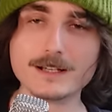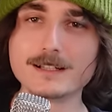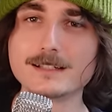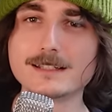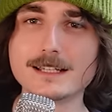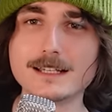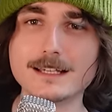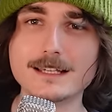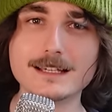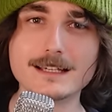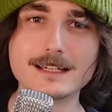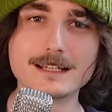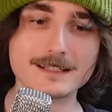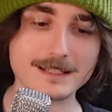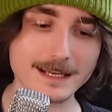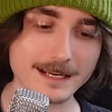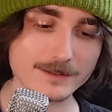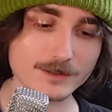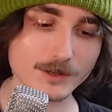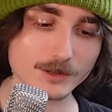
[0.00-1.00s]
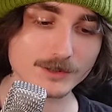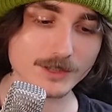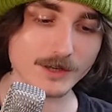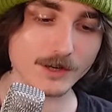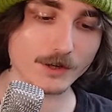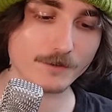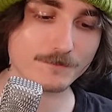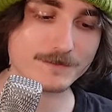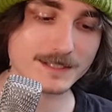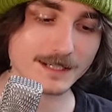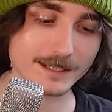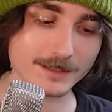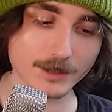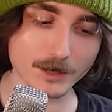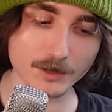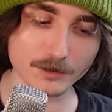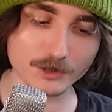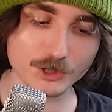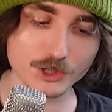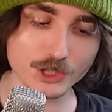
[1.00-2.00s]
We can see he is a doctor of
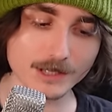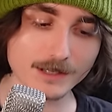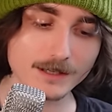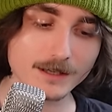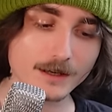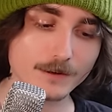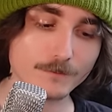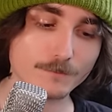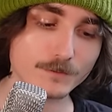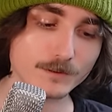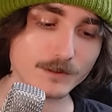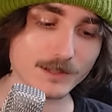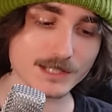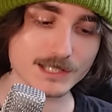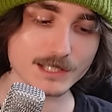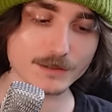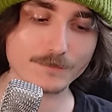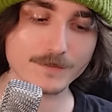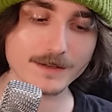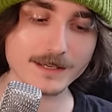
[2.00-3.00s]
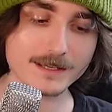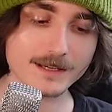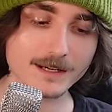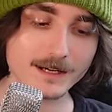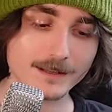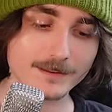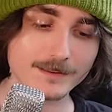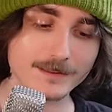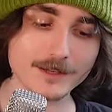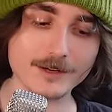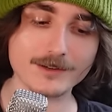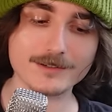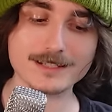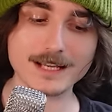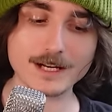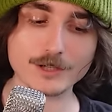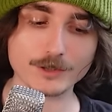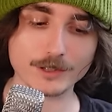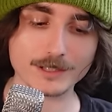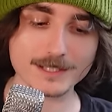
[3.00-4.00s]
psychology, philosophy,
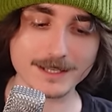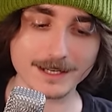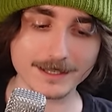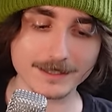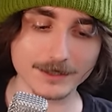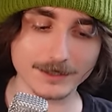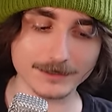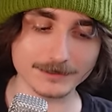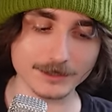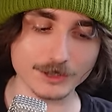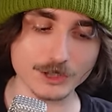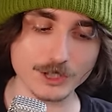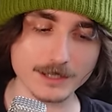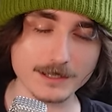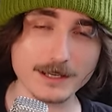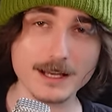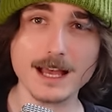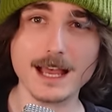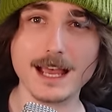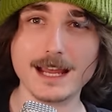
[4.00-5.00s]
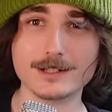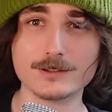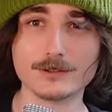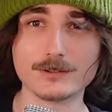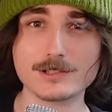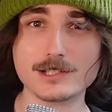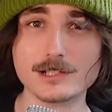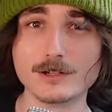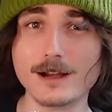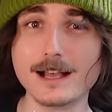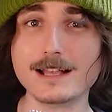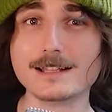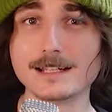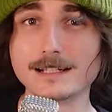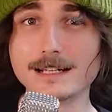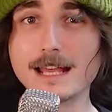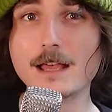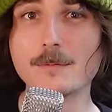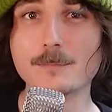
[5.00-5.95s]
theocentric psychology, and also has an